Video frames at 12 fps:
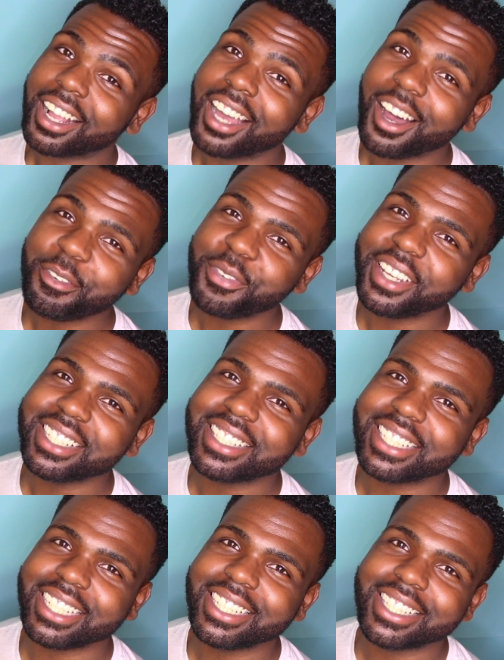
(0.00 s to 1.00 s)
Cuffing
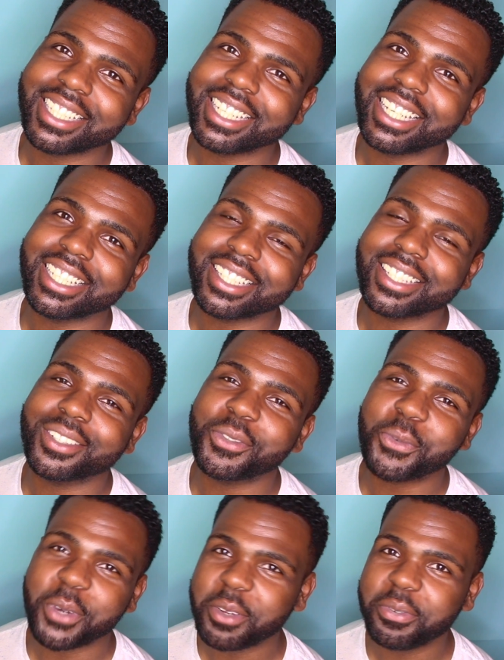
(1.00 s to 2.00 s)
season is
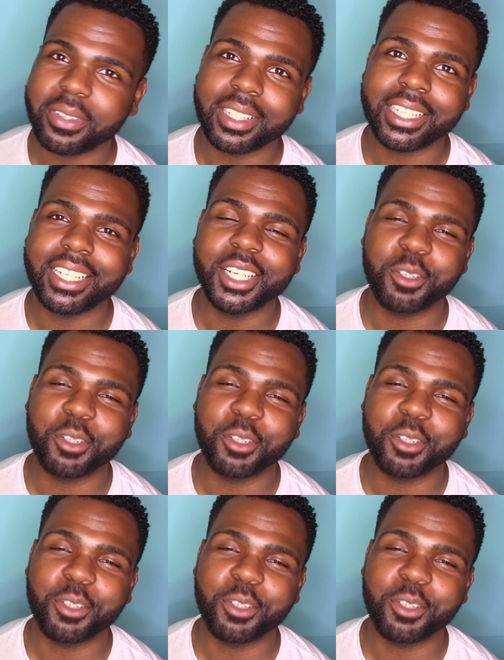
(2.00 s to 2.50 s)
swiftly